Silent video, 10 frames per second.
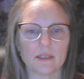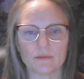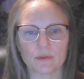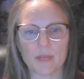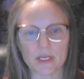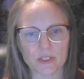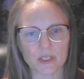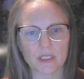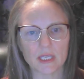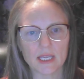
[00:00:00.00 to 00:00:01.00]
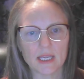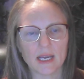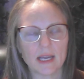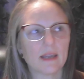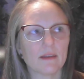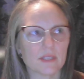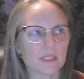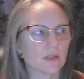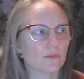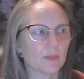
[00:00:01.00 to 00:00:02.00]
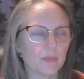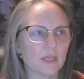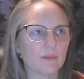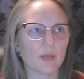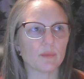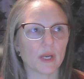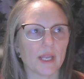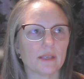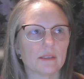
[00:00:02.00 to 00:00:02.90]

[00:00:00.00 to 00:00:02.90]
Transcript: information. I have this on repeat in my brain.